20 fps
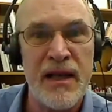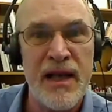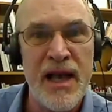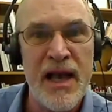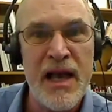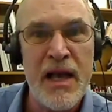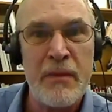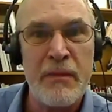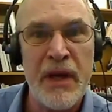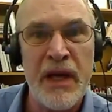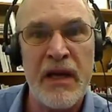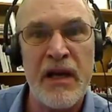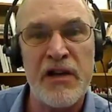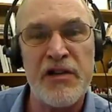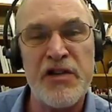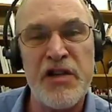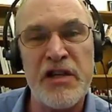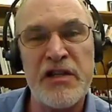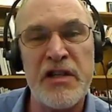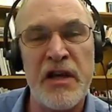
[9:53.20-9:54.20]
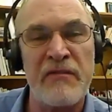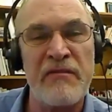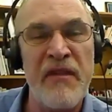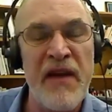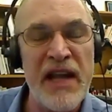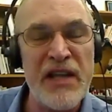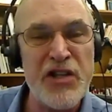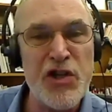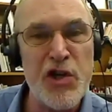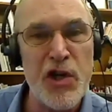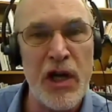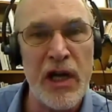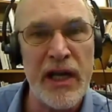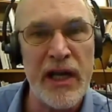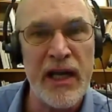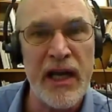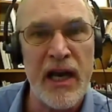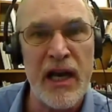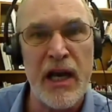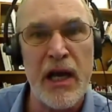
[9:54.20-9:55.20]
Because she's eventually going
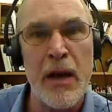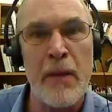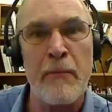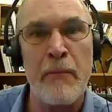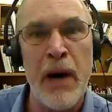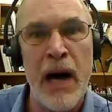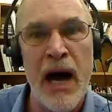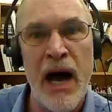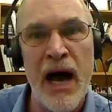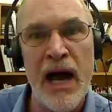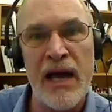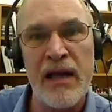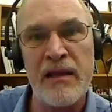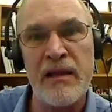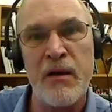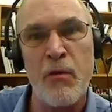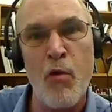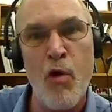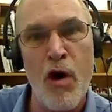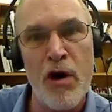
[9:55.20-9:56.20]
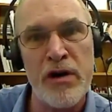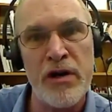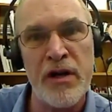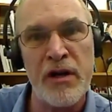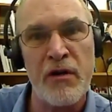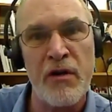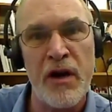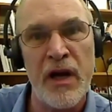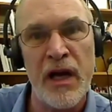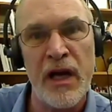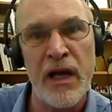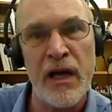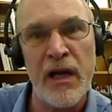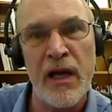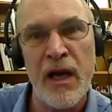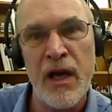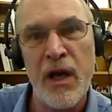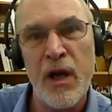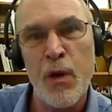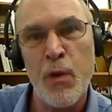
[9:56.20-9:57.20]
to combine the Wharton degree
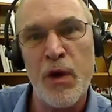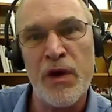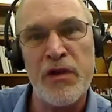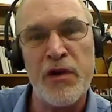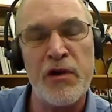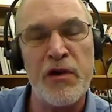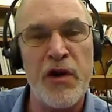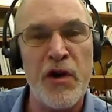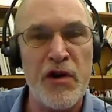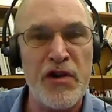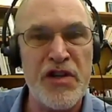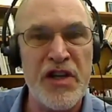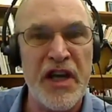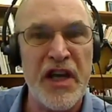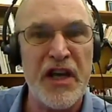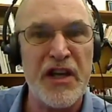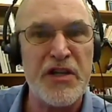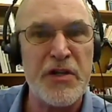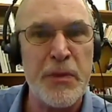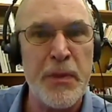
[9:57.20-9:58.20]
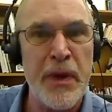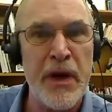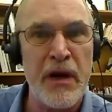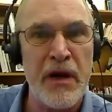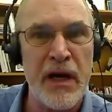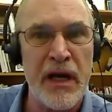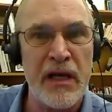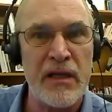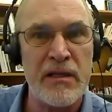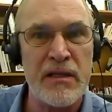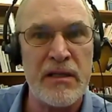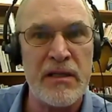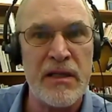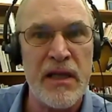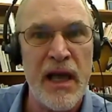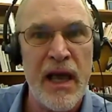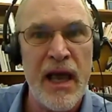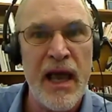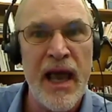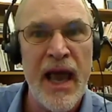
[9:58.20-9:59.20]
with her nursing experience
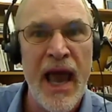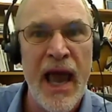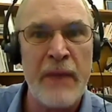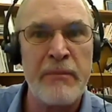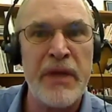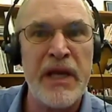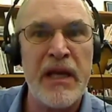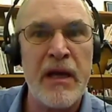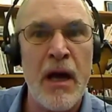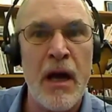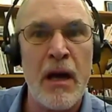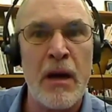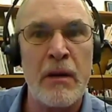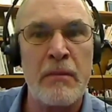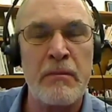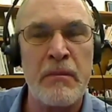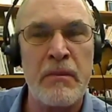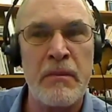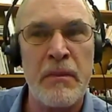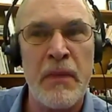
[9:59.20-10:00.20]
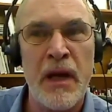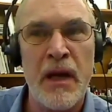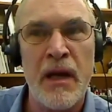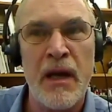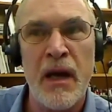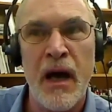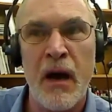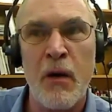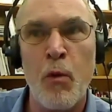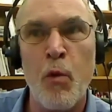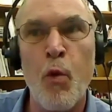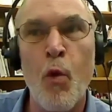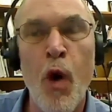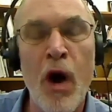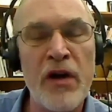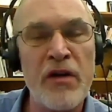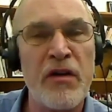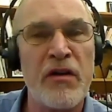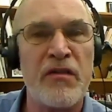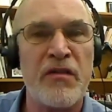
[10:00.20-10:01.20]
and become a
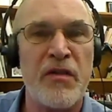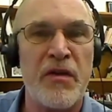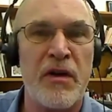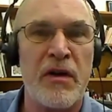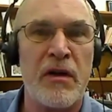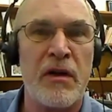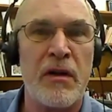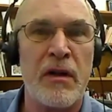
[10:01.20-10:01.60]
wonderful